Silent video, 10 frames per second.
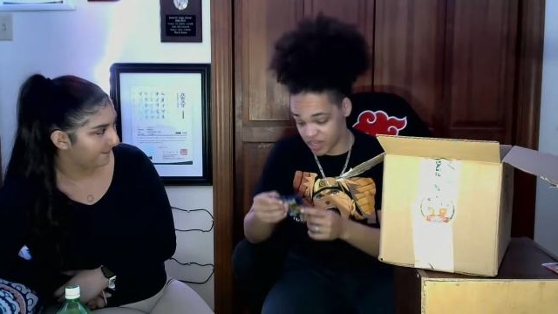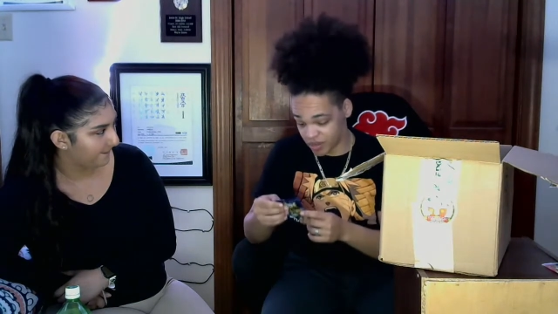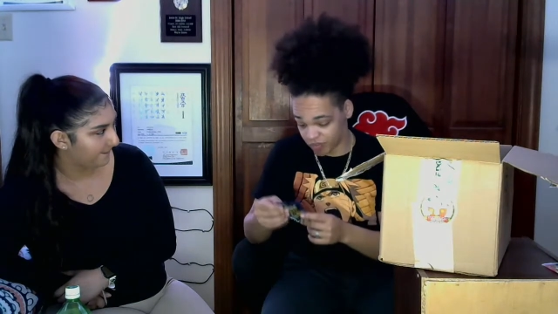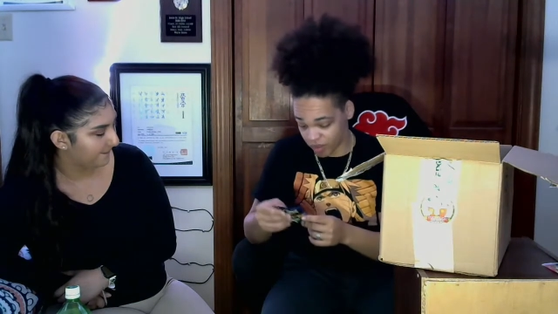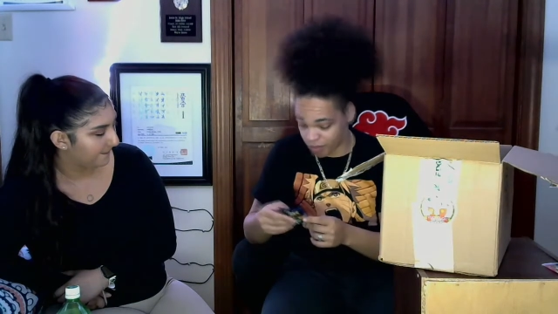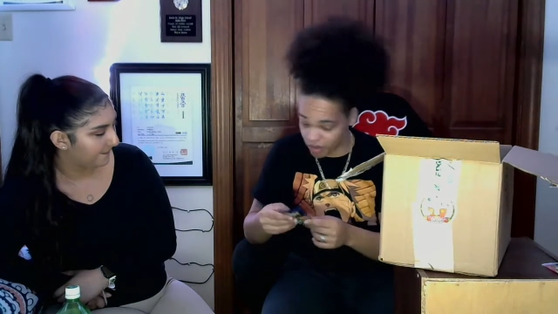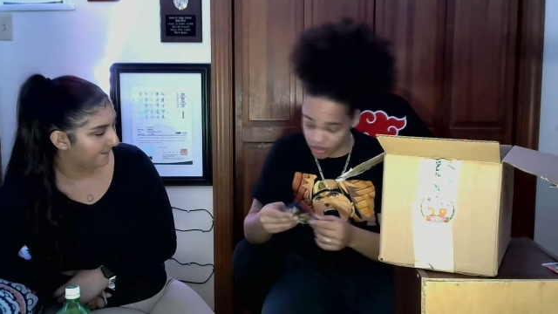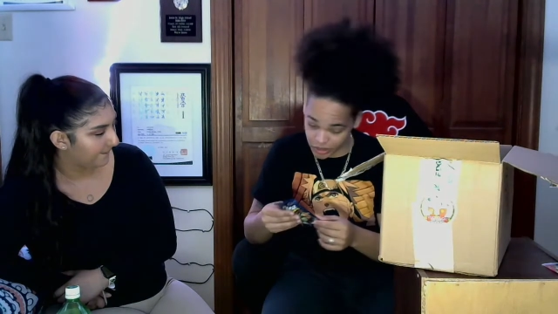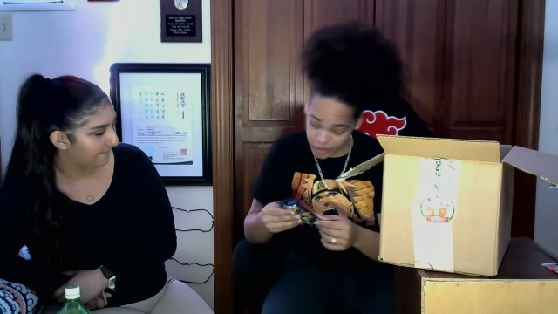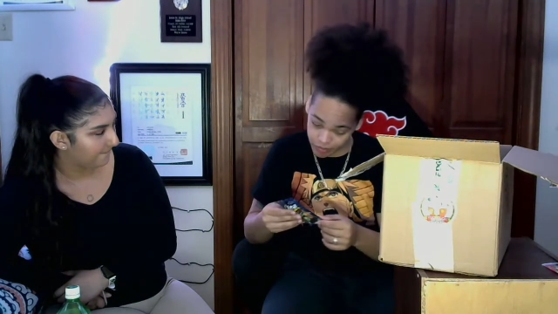Speaker 1: S&M,
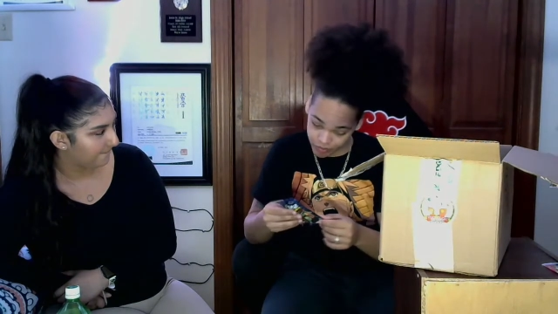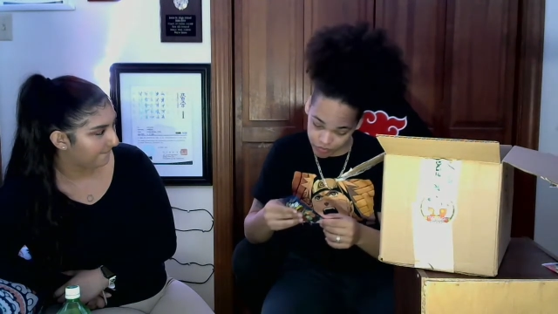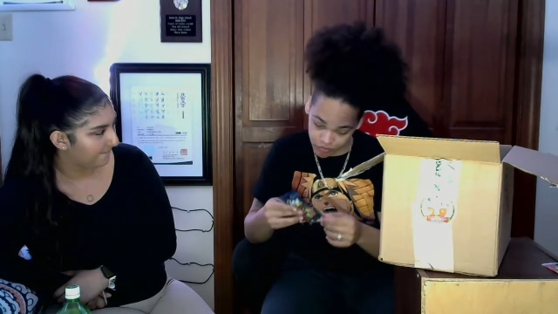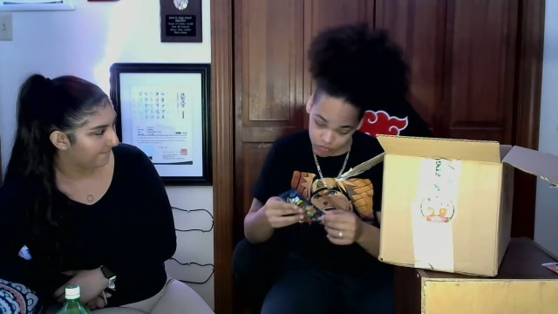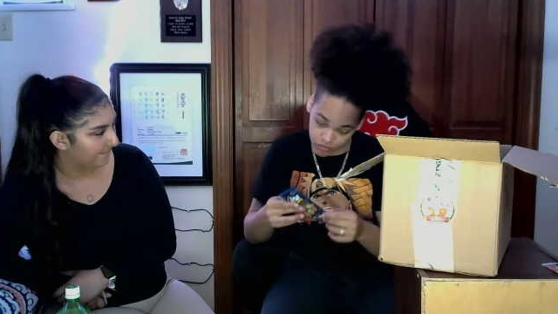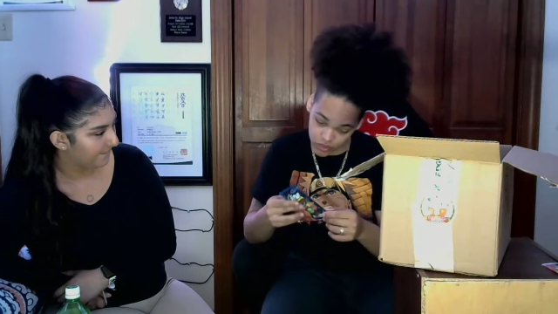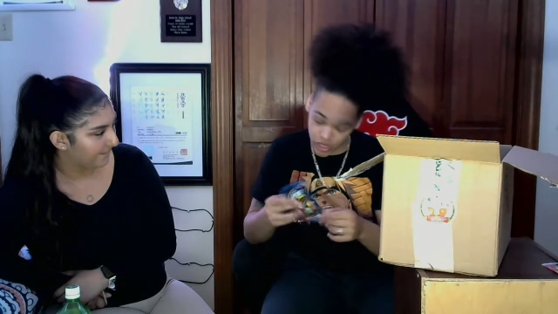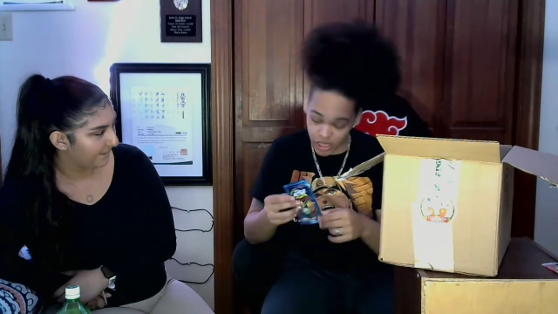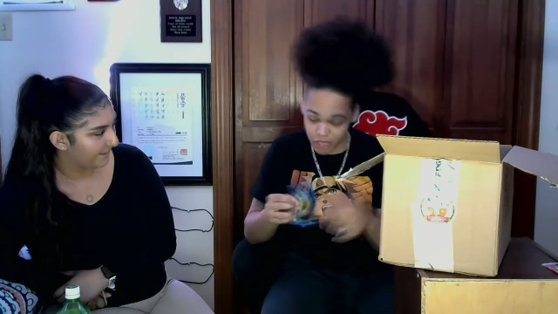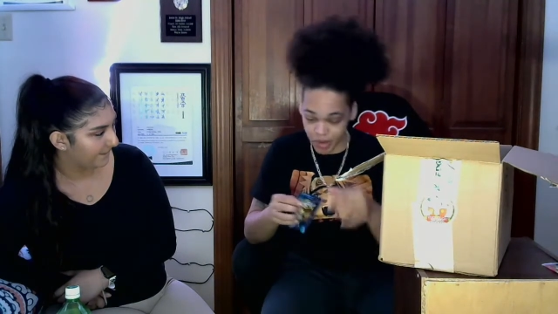apparently.
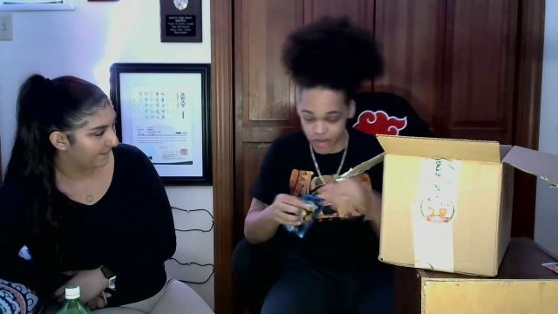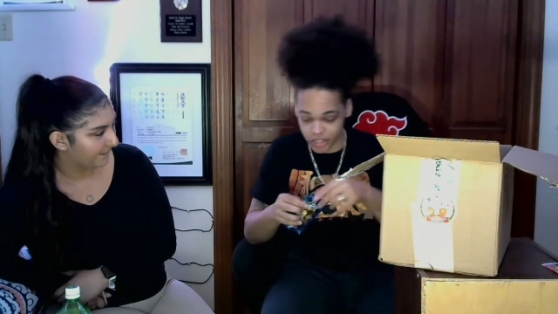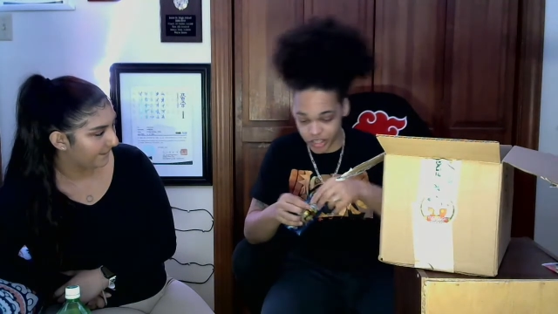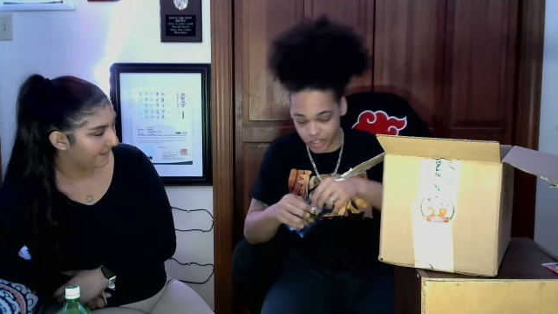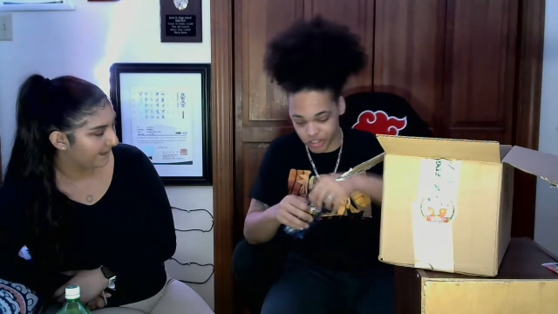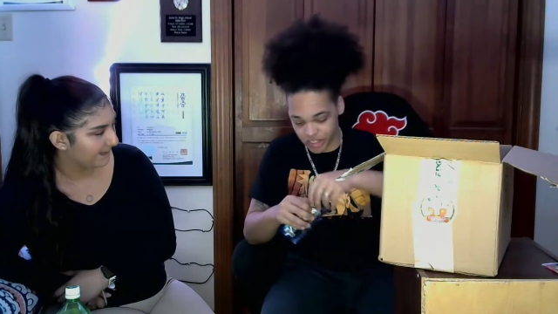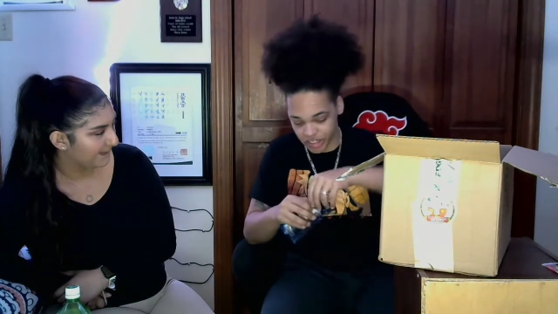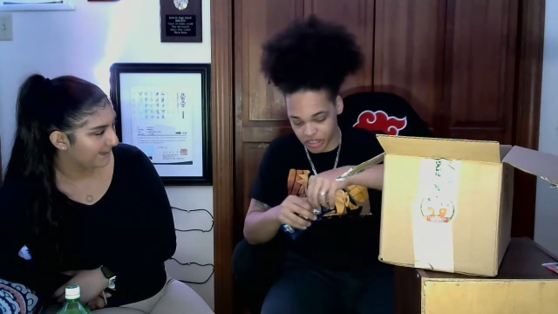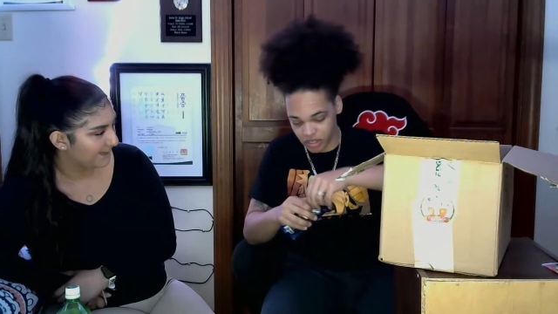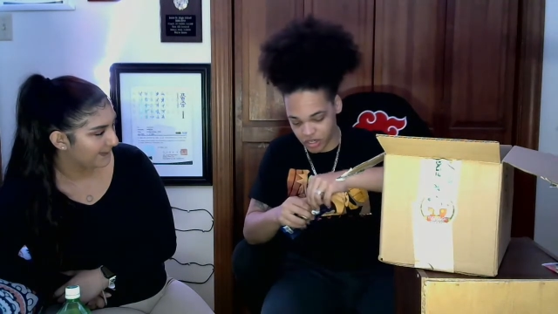It expires
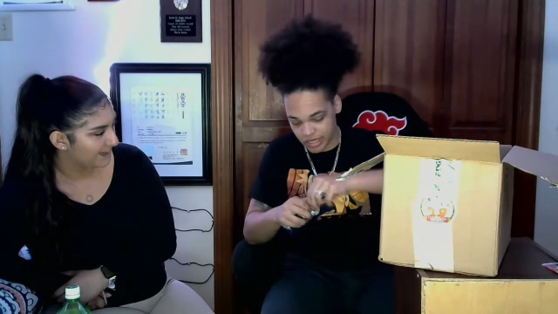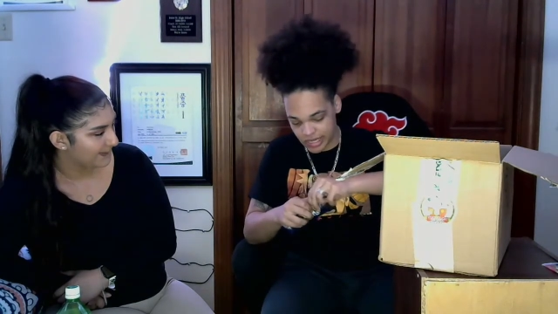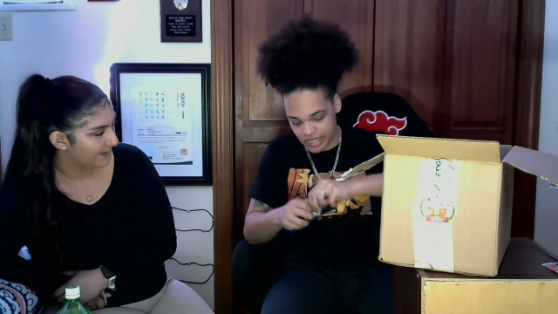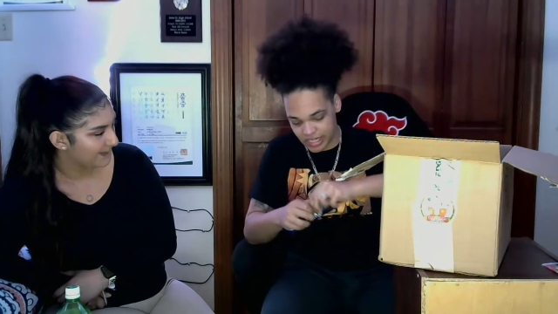next year.